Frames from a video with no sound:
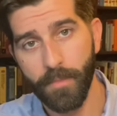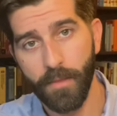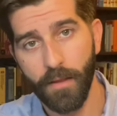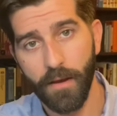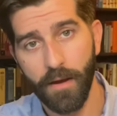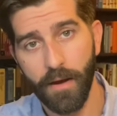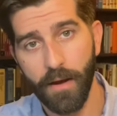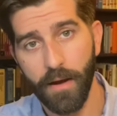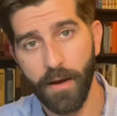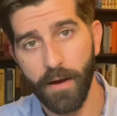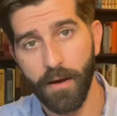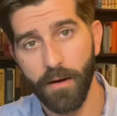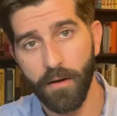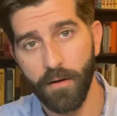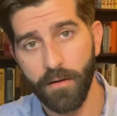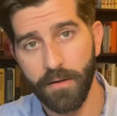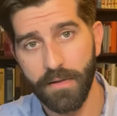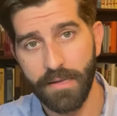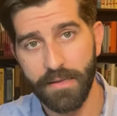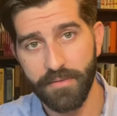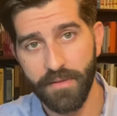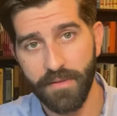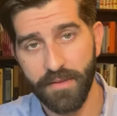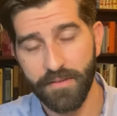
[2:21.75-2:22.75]
uh,
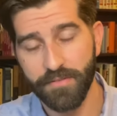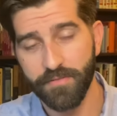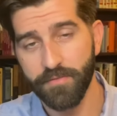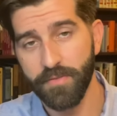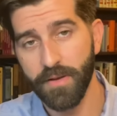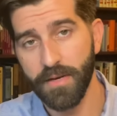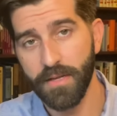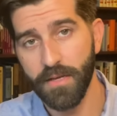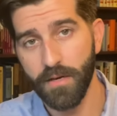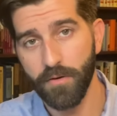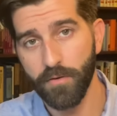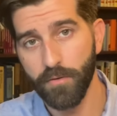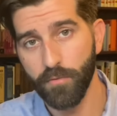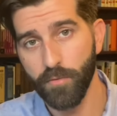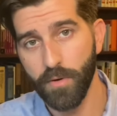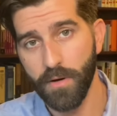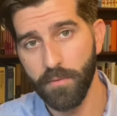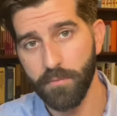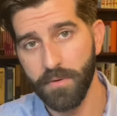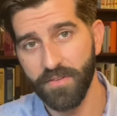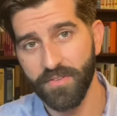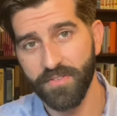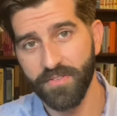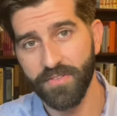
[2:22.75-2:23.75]
in this video, and what I'm
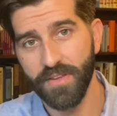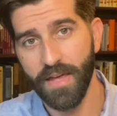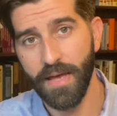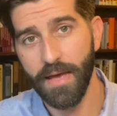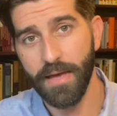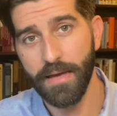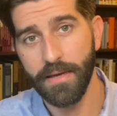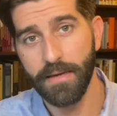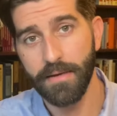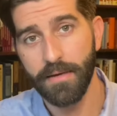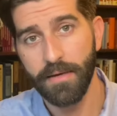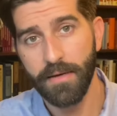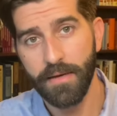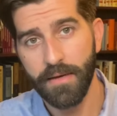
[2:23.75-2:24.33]
going to say